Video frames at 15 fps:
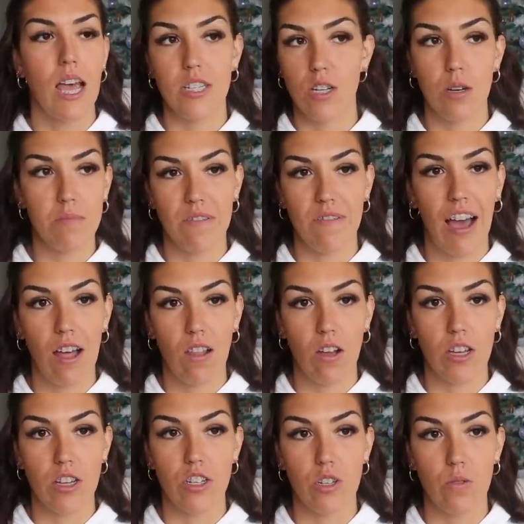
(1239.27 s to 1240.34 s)
In terms of how
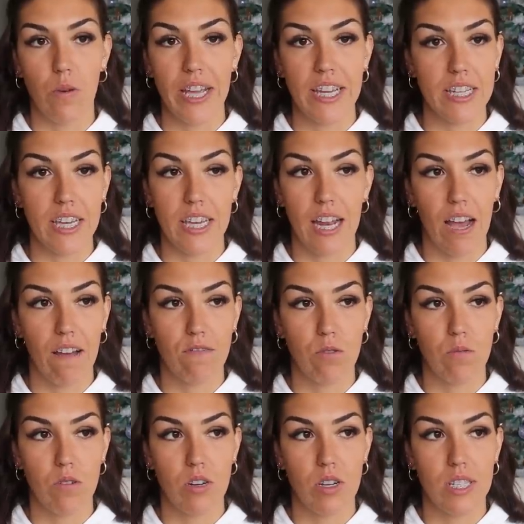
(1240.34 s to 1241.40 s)
long you should wait to eat
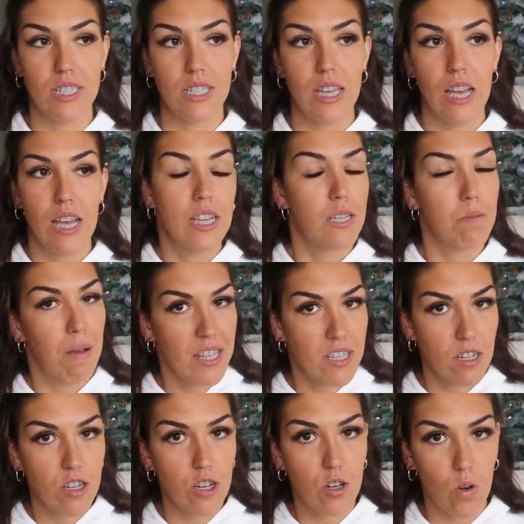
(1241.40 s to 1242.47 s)
afterwards, depends
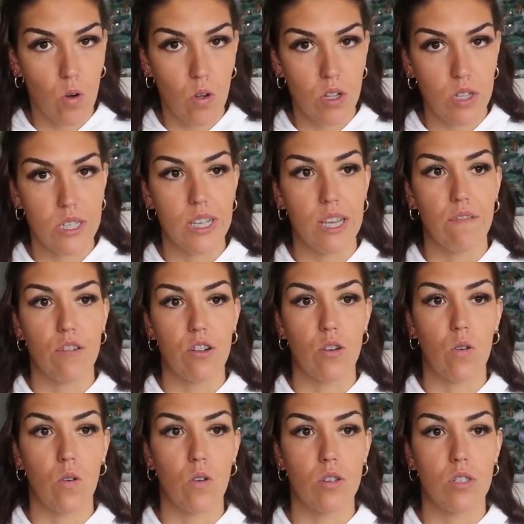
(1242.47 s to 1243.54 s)
on your goals. If your
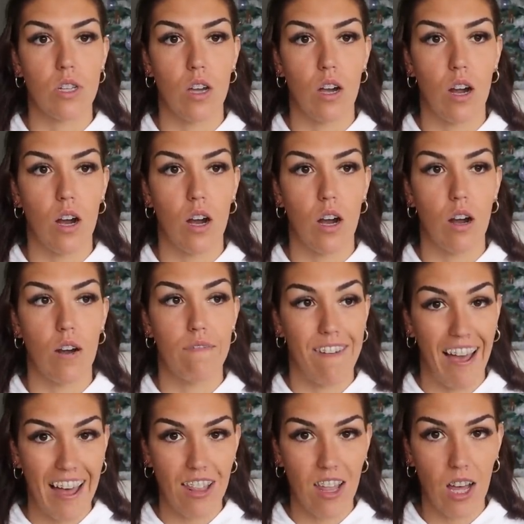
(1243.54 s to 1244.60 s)
goals are
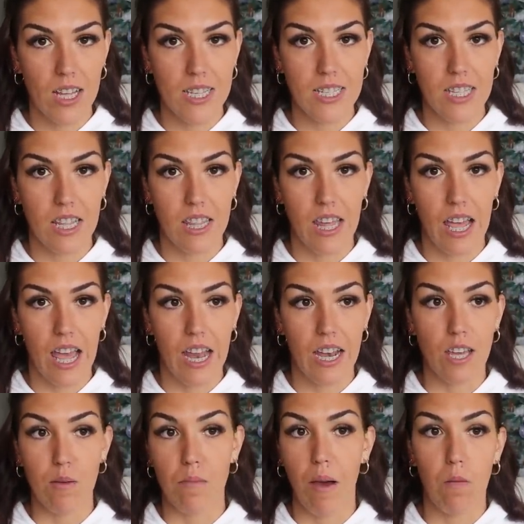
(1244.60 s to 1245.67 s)
fat loss,
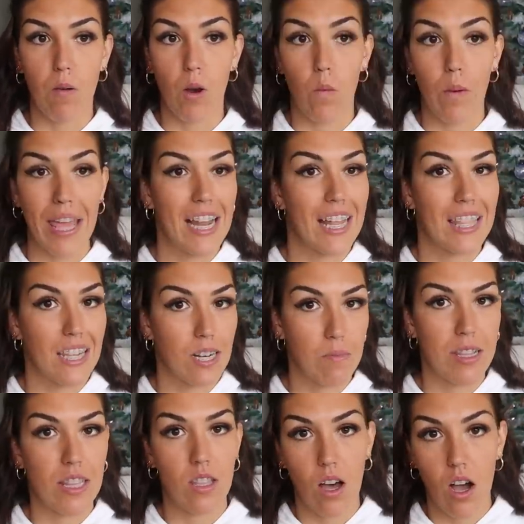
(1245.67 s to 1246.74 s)
then you might want to wait a little
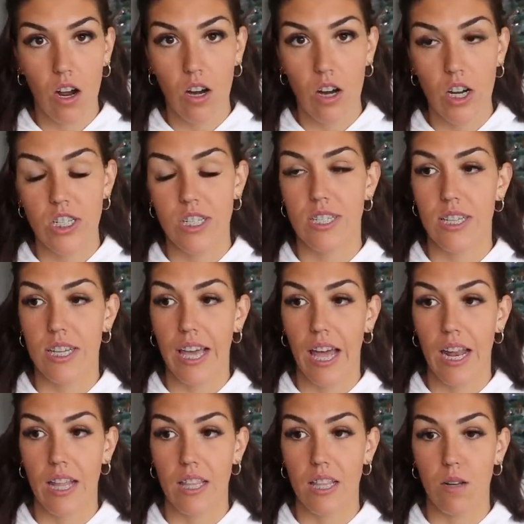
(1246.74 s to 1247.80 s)
bit longer just to
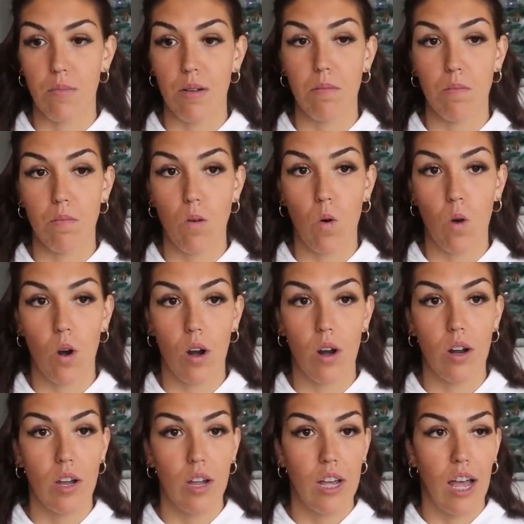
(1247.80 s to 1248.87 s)
get a little bit
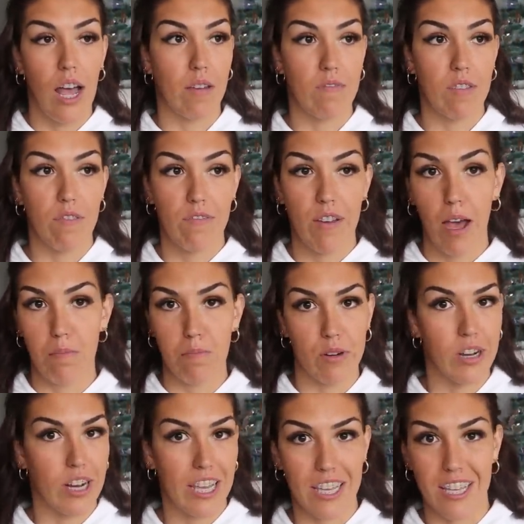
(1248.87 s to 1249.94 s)
more of the fat
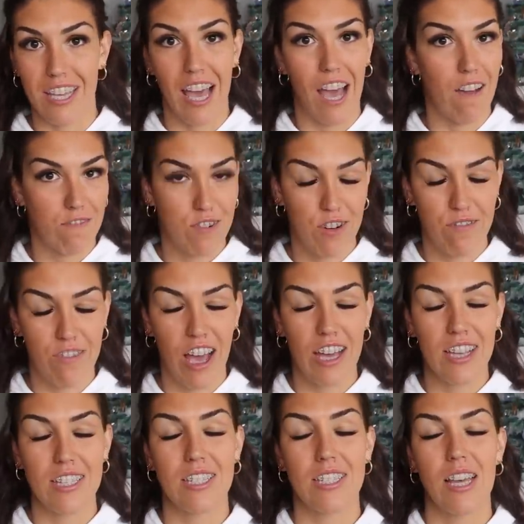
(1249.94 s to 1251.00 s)
burning after
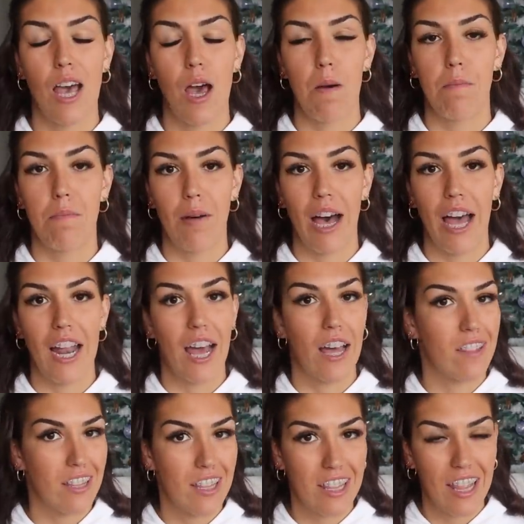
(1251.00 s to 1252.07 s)
effects. But
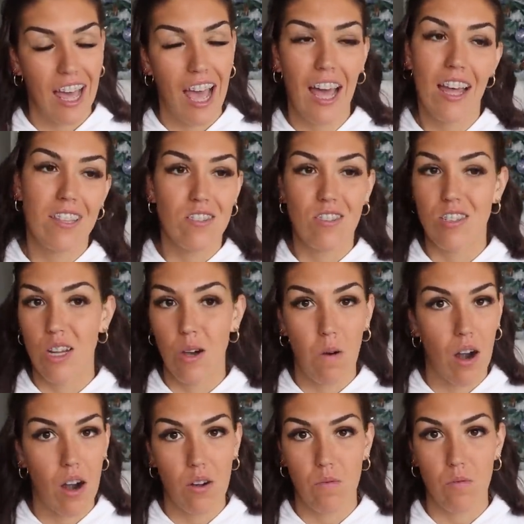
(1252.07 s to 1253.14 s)
other than that, there's no
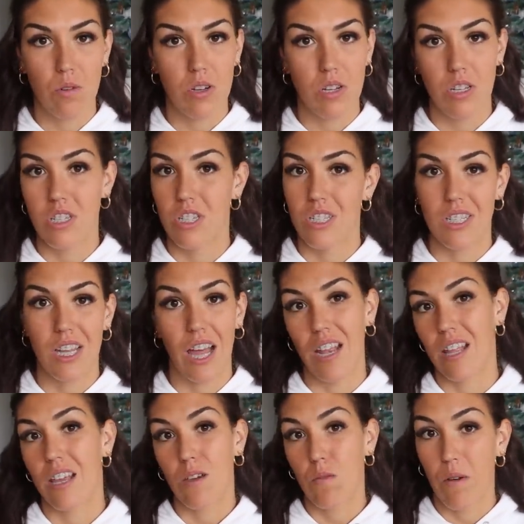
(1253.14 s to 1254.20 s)
hard rule, just kind
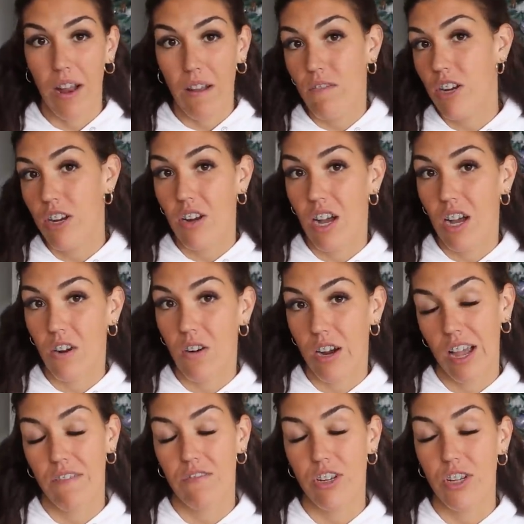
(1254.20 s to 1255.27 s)
of like whenever you're hungry
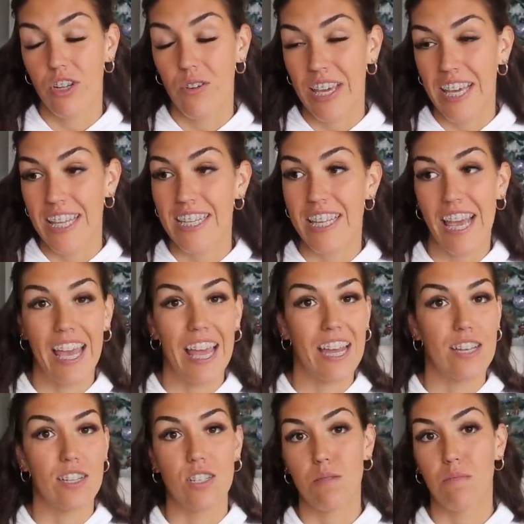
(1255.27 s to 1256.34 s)
after you eat,
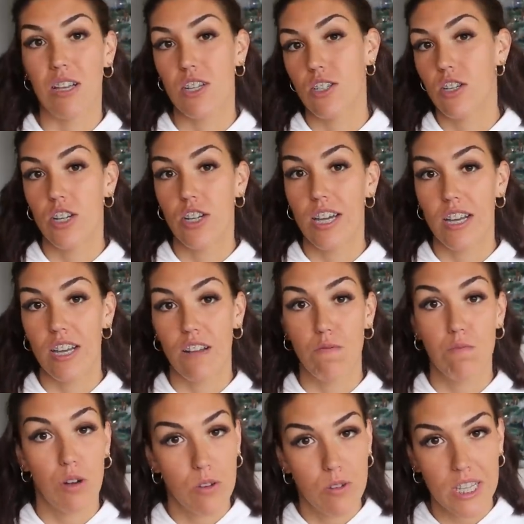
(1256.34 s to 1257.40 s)
and just make sure you get
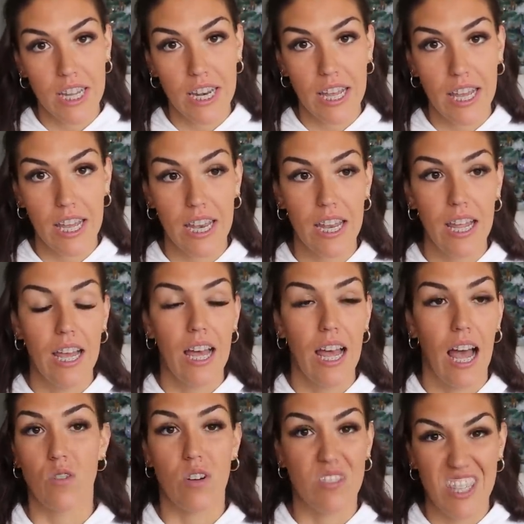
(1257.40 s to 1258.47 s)
enough protein in
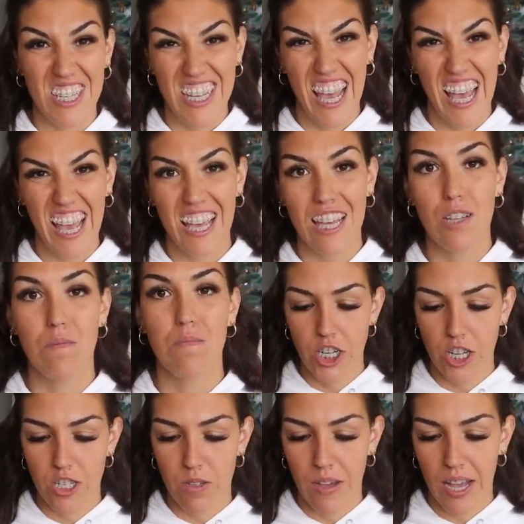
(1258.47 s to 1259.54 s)
throughout the day. She
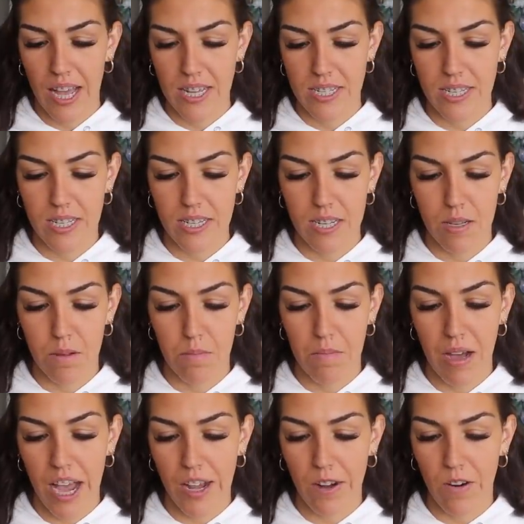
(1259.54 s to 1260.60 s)
also asked,
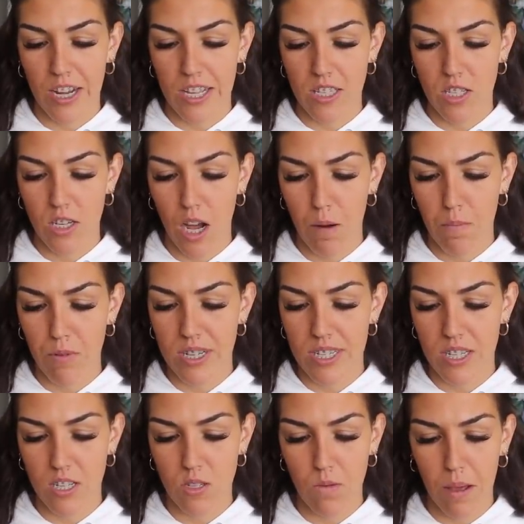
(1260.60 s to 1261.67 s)
migraines, top
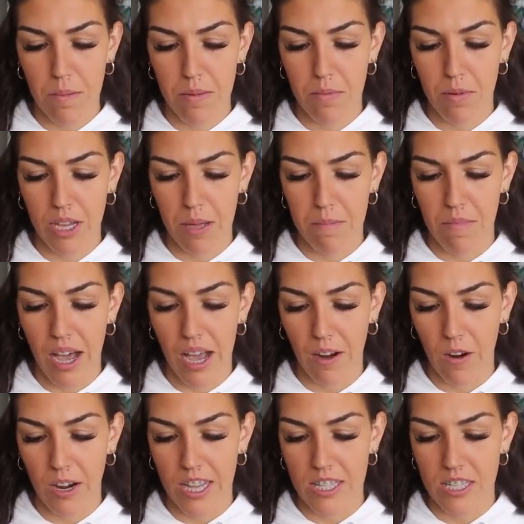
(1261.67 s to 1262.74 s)
reasons why people get
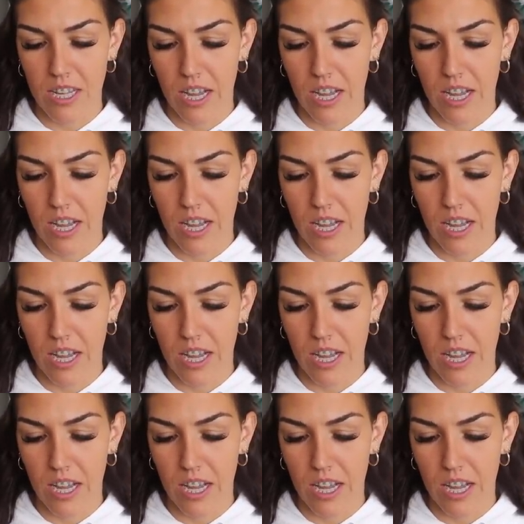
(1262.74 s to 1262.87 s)
migraines.